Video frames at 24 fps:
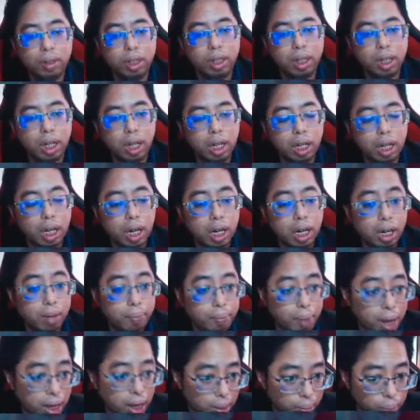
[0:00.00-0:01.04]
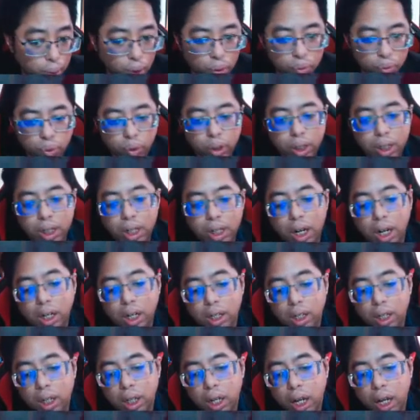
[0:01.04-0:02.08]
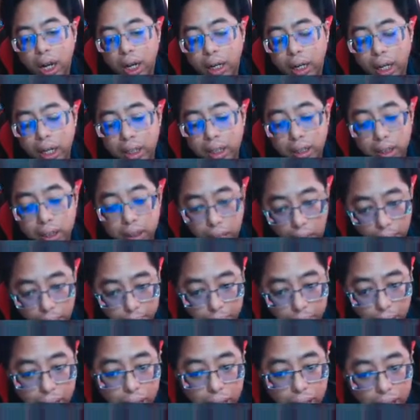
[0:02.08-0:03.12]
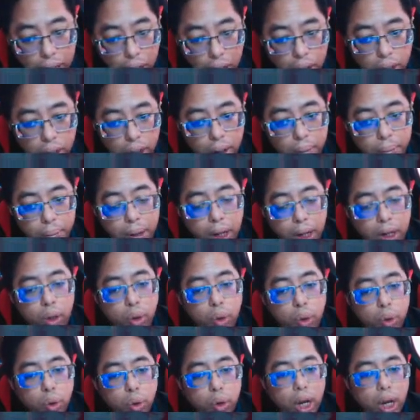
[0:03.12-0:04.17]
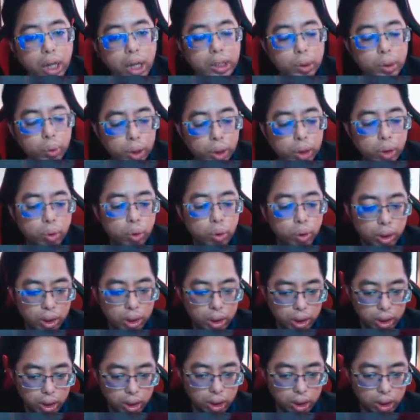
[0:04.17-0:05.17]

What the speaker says: Okay, can make more food, and he has stem underground but no actual roots.